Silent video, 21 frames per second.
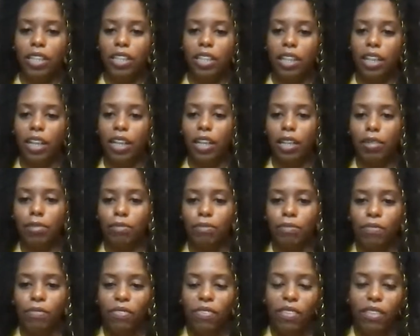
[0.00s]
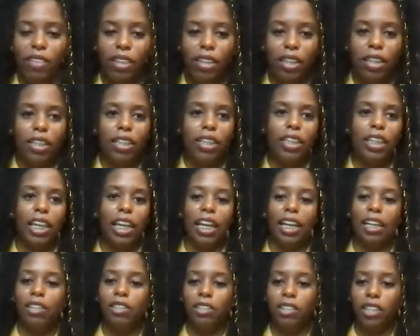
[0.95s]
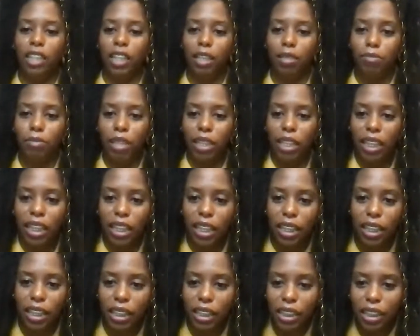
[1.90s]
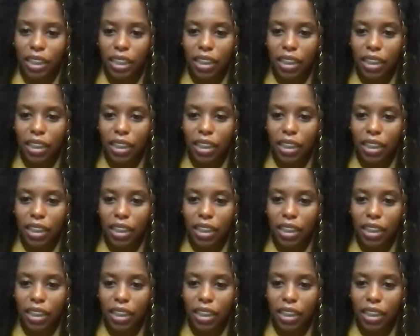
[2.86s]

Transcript: time. Andronique been here.